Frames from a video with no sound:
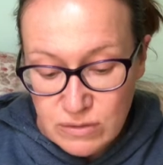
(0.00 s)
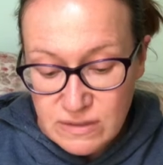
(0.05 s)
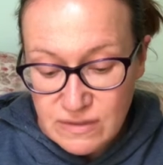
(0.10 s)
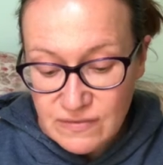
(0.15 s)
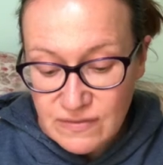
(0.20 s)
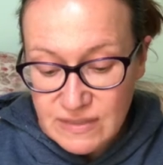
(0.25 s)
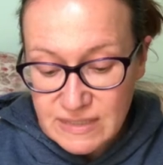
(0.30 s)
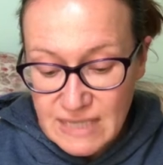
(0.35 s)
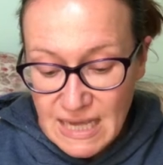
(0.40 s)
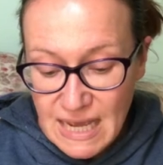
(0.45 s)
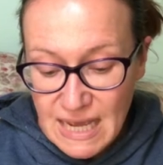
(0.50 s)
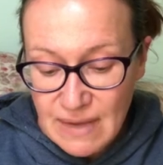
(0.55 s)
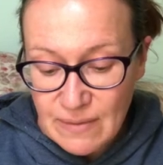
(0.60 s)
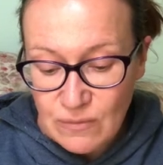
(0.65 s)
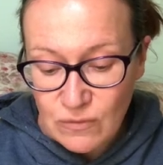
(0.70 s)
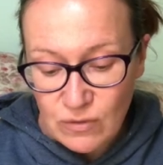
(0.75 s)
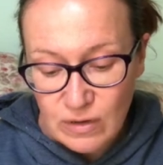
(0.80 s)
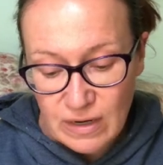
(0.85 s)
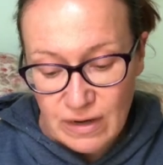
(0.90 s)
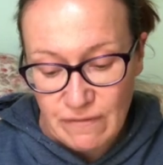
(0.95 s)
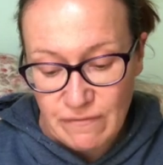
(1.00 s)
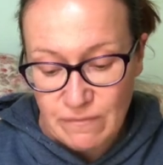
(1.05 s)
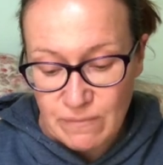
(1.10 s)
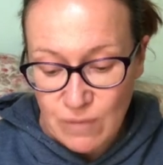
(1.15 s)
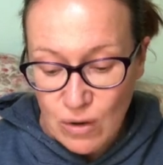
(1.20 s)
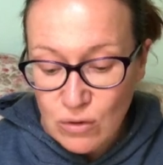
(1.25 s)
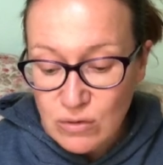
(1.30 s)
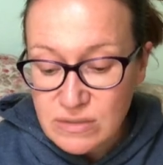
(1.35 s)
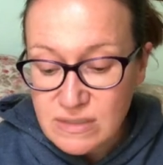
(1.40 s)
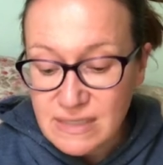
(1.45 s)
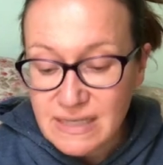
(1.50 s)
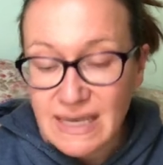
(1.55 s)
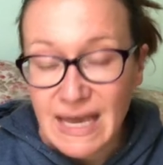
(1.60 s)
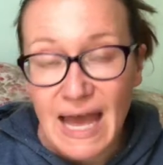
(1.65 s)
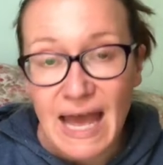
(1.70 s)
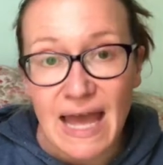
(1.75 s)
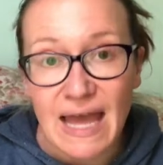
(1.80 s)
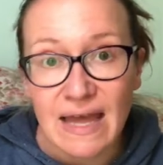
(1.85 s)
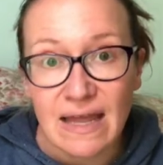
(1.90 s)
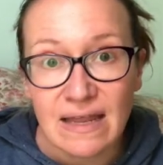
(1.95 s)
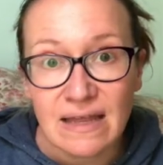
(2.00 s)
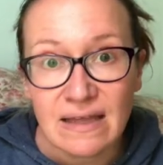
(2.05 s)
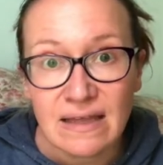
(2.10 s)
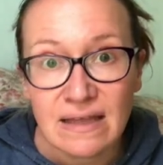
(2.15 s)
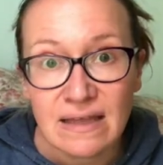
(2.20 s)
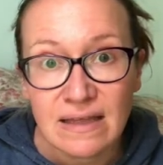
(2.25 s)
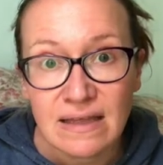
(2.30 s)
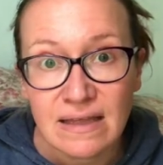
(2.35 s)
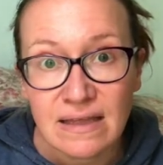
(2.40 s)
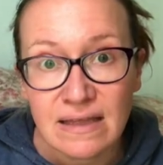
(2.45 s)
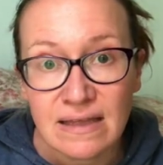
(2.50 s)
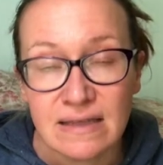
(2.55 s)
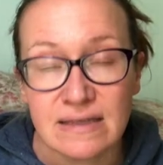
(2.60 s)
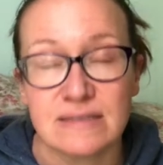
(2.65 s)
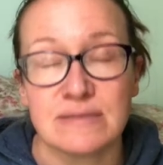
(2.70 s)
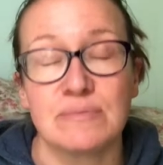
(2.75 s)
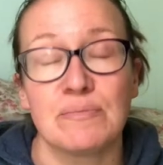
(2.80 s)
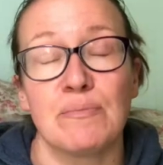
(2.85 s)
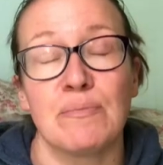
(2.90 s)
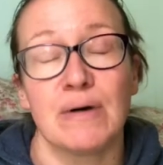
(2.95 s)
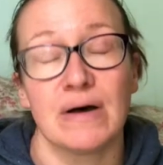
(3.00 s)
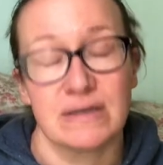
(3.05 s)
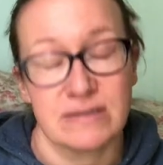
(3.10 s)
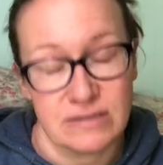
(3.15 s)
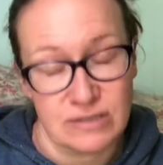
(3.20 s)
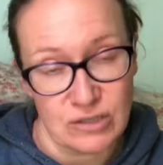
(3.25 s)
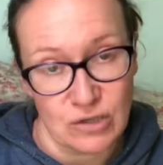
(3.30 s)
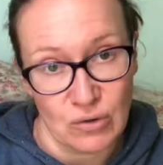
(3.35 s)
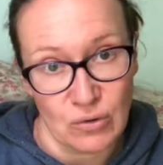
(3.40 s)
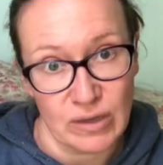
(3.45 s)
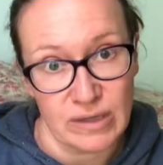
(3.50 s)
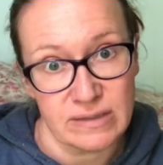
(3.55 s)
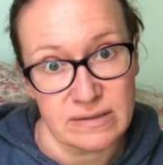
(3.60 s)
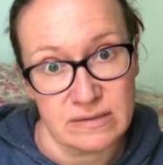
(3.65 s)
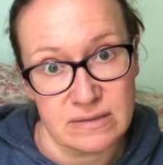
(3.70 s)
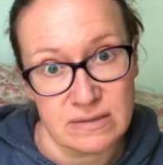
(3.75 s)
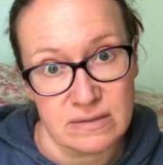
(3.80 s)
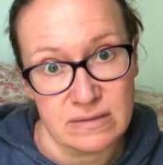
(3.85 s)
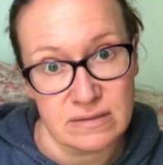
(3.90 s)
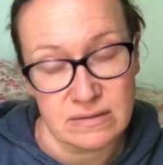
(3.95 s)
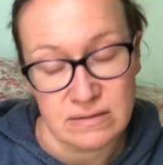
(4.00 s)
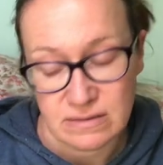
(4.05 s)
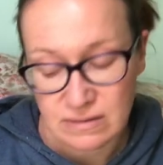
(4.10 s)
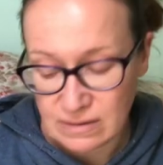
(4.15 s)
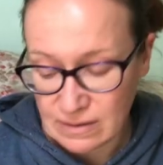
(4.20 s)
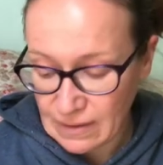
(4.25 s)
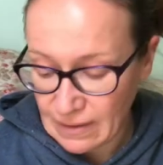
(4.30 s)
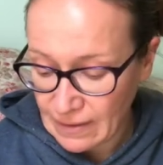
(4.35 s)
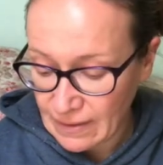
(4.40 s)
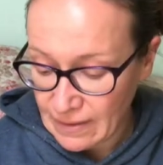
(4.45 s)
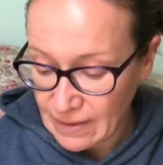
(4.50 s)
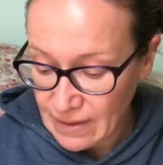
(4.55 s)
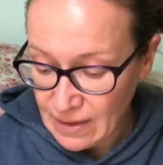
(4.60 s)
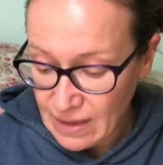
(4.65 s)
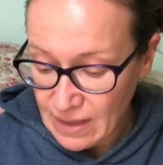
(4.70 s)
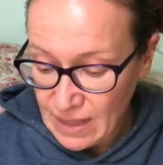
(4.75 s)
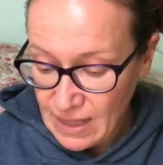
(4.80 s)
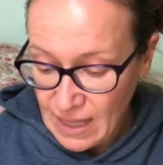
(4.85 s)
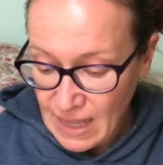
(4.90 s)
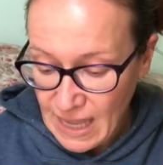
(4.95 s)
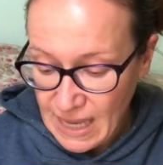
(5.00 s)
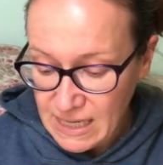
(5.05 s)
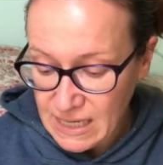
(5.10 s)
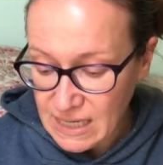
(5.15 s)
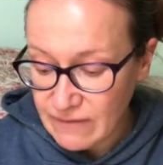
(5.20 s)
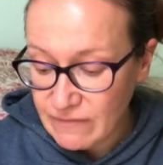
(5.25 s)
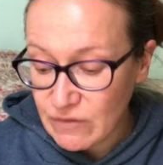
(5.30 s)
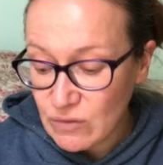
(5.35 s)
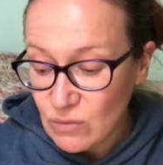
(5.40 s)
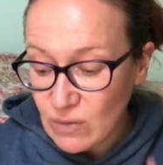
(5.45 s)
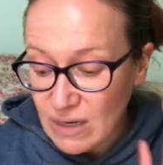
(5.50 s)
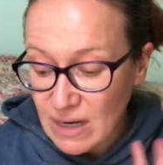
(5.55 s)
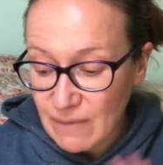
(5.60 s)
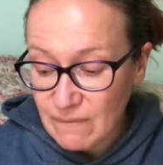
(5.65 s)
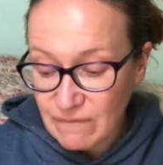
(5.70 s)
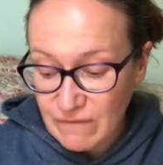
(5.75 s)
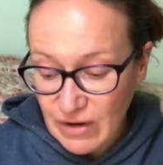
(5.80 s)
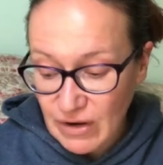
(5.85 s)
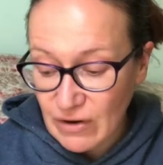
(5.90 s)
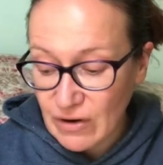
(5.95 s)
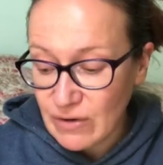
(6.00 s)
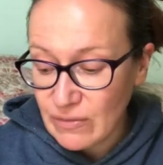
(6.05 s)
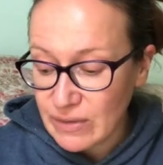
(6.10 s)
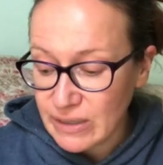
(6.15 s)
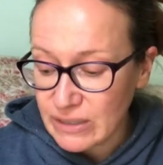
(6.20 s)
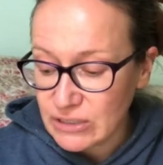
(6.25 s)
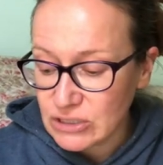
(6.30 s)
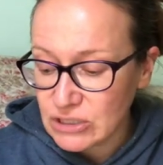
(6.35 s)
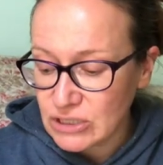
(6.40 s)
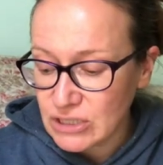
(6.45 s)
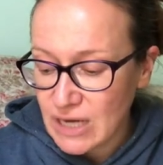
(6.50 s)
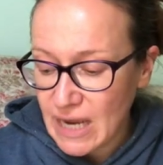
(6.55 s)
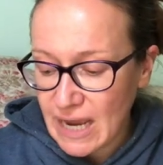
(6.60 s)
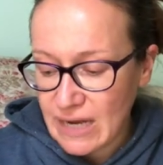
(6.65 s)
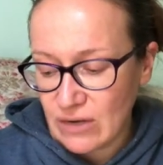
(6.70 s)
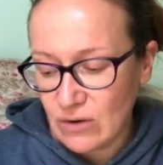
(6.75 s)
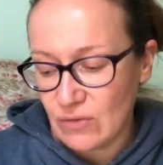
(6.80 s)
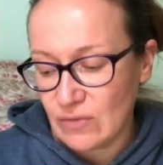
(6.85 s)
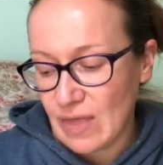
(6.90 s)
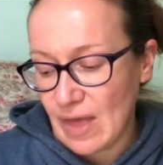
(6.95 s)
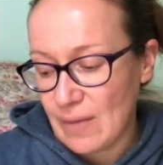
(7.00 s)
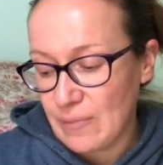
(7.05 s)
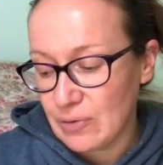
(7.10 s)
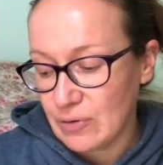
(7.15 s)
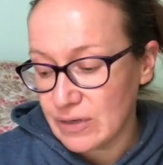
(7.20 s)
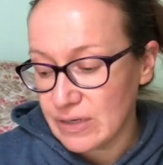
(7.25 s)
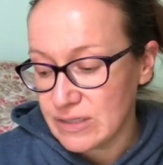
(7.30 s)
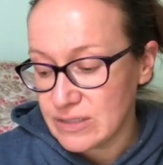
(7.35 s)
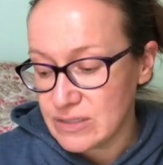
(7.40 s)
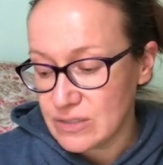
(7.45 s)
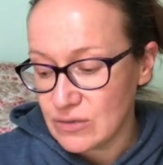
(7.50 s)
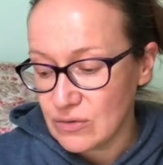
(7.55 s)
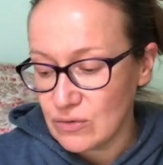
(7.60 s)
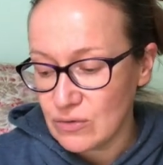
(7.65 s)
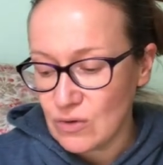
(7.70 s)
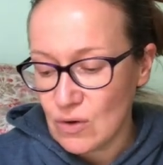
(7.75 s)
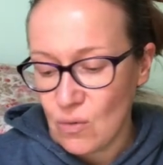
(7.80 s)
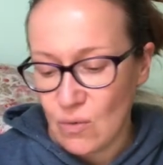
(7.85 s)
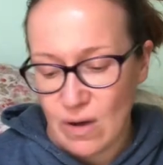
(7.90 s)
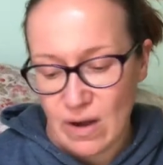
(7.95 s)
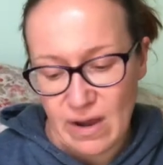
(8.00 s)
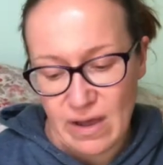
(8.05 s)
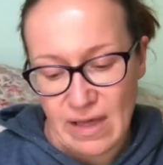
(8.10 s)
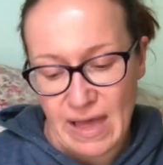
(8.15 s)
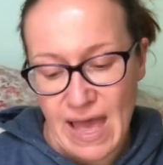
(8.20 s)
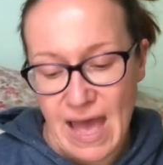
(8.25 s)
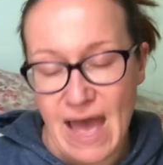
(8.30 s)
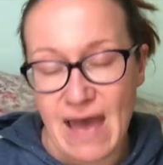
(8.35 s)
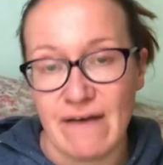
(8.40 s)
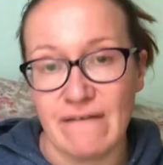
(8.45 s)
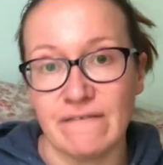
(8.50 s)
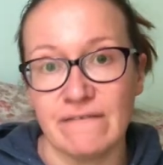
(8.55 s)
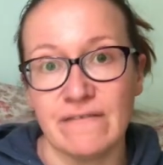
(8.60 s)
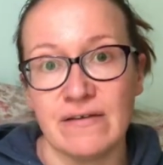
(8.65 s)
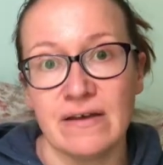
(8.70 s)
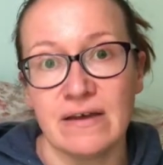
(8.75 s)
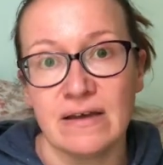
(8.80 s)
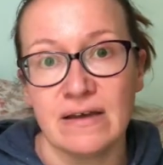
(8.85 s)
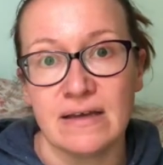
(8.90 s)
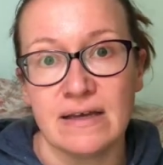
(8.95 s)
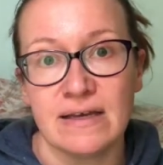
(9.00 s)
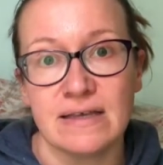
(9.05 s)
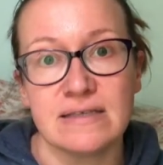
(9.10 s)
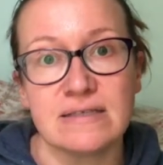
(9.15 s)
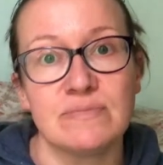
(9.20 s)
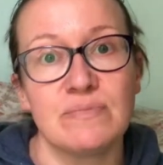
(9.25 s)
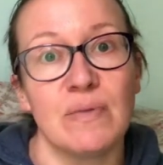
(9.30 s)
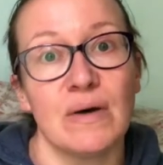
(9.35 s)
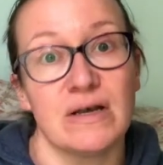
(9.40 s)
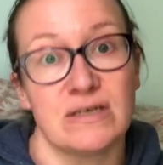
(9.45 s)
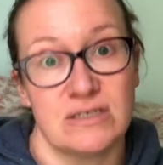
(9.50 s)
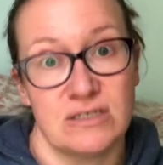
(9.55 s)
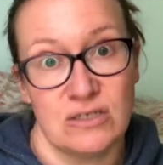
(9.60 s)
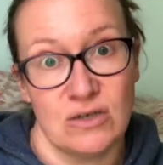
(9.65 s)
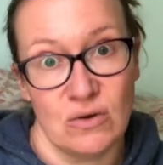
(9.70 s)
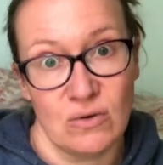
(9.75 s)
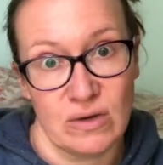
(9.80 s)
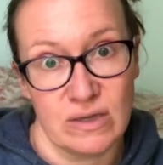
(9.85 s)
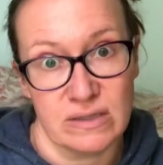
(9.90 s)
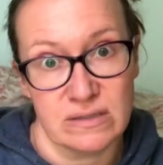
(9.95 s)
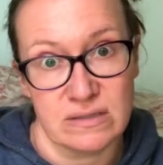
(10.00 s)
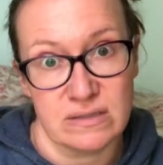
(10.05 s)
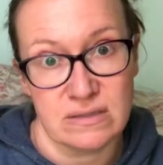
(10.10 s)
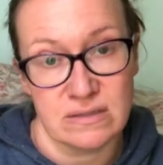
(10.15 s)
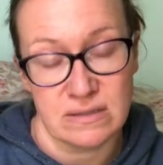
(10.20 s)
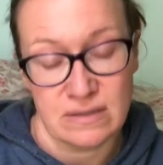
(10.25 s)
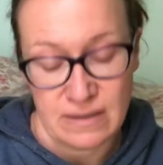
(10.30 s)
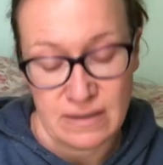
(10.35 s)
of the time, what I've mostly got is bus tokens. And even when I'm very rich, I know that pretty soon what I'll have is bus tokens.